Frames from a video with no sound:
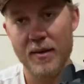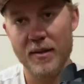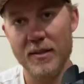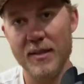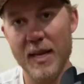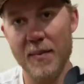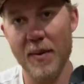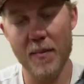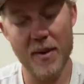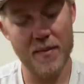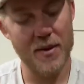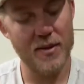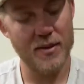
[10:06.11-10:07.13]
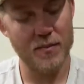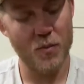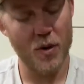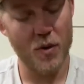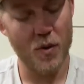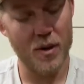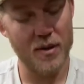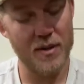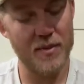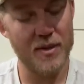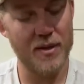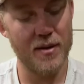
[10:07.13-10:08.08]
just think about maybe using more quality
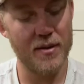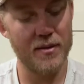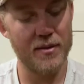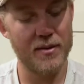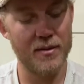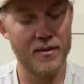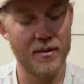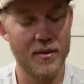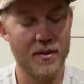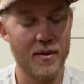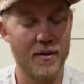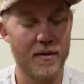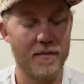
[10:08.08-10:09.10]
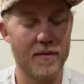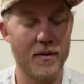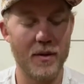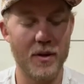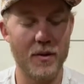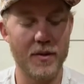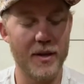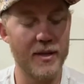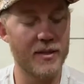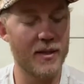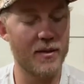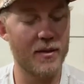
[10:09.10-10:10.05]
materials for little
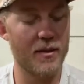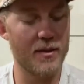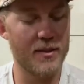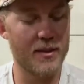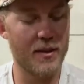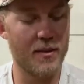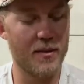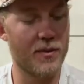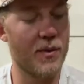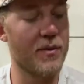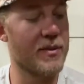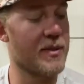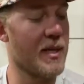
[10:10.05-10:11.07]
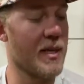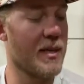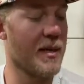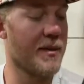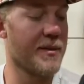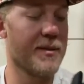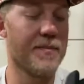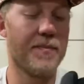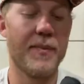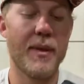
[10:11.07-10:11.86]
things like the hooks and those details.